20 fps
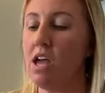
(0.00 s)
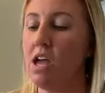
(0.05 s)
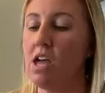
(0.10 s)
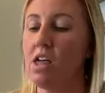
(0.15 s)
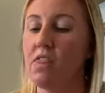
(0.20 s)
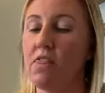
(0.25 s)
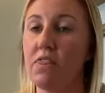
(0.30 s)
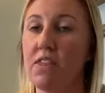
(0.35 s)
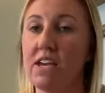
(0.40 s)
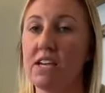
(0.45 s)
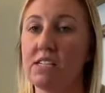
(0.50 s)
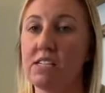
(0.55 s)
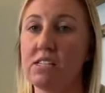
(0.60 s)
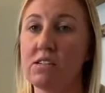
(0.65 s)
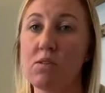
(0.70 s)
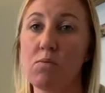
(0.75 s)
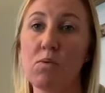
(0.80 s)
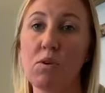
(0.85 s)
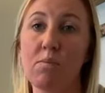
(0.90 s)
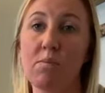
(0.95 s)
This
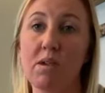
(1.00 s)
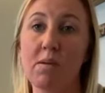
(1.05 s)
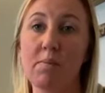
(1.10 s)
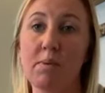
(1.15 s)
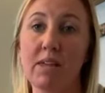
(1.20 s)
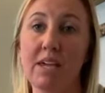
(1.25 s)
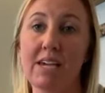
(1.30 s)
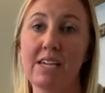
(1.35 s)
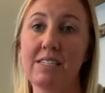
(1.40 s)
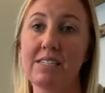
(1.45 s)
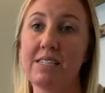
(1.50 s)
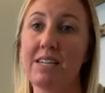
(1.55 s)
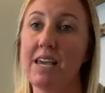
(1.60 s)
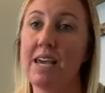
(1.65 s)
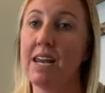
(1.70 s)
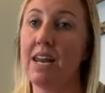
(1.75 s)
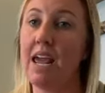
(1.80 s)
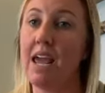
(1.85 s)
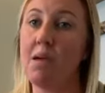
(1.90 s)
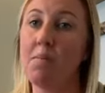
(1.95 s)
will be placed
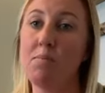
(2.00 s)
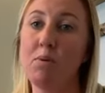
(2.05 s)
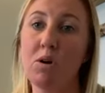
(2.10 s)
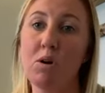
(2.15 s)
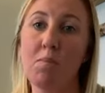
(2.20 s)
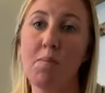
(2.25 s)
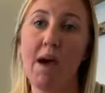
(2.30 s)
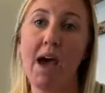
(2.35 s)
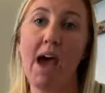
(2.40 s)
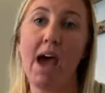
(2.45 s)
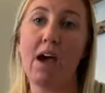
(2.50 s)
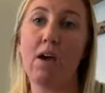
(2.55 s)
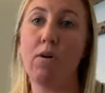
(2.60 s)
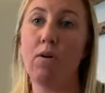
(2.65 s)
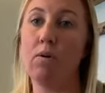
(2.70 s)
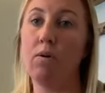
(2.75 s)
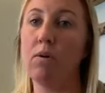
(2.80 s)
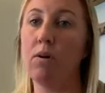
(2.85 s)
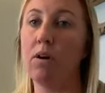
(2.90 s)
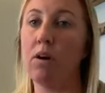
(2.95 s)
in a book bag
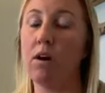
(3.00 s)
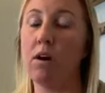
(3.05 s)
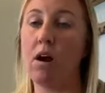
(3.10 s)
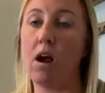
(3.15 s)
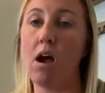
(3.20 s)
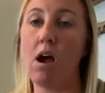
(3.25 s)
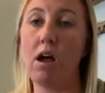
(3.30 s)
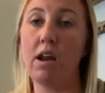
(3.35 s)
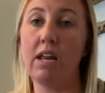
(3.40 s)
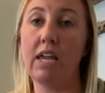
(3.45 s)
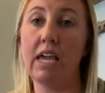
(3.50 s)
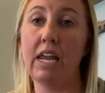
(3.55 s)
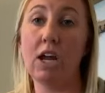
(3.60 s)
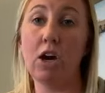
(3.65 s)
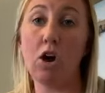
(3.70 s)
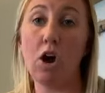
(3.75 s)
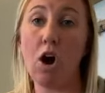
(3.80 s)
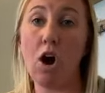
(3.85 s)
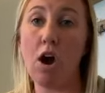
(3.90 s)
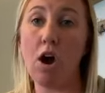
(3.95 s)
or in a
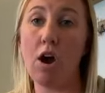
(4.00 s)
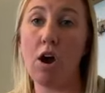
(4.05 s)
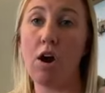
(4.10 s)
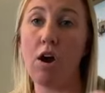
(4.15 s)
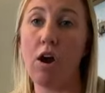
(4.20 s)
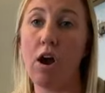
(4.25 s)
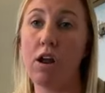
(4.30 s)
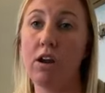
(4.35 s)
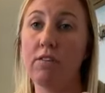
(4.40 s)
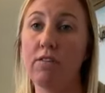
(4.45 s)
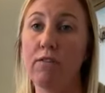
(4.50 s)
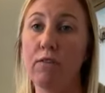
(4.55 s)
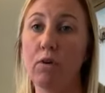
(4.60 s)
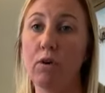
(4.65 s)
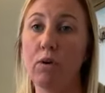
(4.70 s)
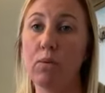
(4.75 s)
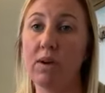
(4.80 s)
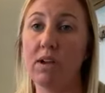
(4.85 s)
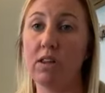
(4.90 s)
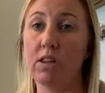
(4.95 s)
car, on a
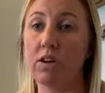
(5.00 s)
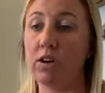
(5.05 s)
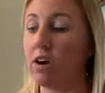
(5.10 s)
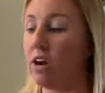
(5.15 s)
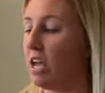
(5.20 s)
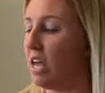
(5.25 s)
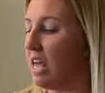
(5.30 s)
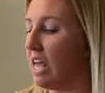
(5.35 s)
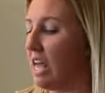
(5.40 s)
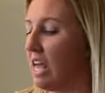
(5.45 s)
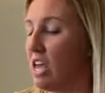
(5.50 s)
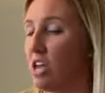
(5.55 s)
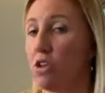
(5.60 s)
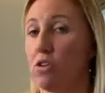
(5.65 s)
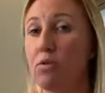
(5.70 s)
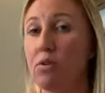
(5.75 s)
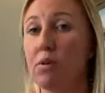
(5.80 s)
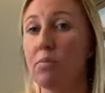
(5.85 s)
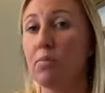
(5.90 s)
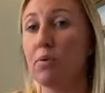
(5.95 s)
four-wheeler.
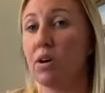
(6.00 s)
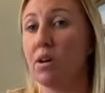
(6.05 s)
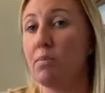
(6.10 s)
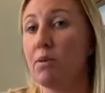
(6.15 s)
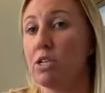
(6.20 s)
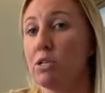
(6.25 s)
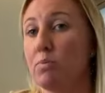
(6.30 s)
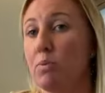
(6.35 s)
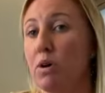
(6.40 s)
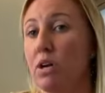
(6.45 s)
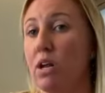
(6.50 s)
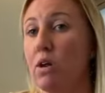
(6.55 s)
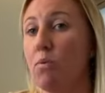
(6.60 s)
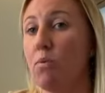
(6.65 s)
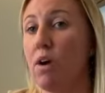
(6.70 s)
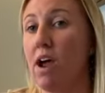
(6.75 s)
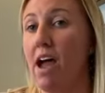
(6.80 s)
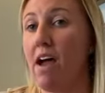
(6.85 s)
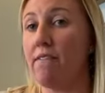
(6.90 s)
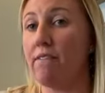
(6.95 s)
You can pretty much put it
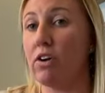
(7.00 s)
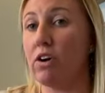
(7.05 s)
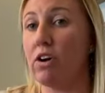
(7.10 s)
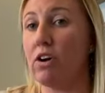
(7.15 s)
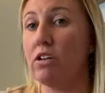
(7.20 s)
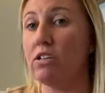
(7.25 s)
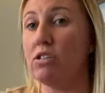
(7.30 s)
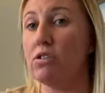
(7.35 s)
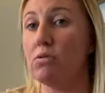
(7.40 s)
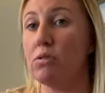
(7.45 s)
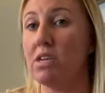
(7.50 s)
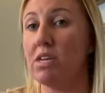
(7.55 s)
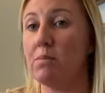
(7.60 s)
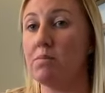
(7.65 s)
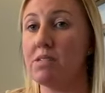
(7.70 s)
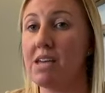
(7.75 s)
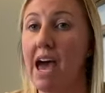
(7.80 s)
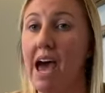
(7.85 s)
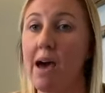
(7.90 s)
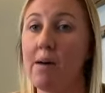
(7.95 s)
wherever to
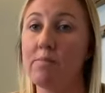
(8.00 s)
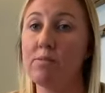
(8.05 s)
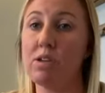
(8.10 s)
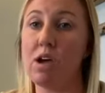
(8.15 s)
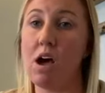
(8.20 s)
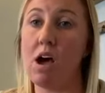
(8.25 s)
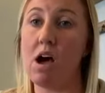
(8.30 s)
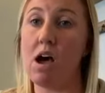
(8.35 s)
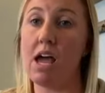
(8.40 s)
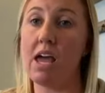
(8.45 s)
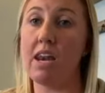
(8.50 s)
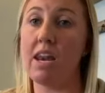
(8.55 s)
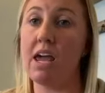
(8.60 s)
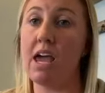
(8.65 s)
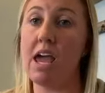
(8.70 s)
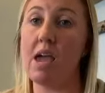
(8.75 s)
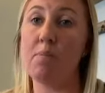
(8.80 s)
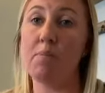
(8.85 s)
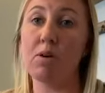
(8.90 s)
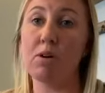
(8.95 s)
keep tabs on
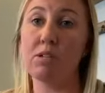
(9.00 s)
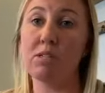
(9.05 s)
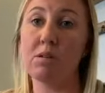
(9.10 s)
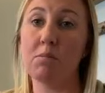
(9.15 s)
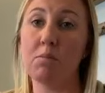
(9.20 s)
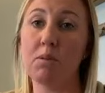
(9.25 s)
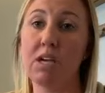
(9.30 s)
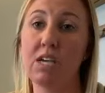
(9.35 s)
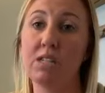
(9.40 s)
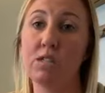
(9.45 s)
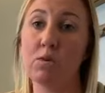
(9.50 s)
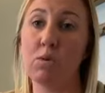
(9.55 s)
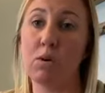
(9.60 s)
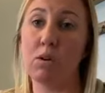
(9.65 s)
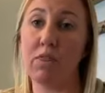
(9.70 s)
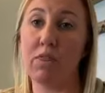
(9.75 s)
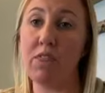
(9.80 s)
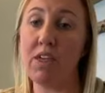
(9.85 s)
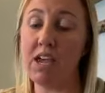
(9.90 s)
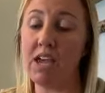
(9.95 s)
a person, place, or
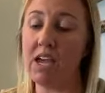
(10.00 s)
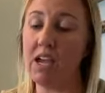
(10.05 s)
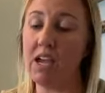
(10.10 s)
thing.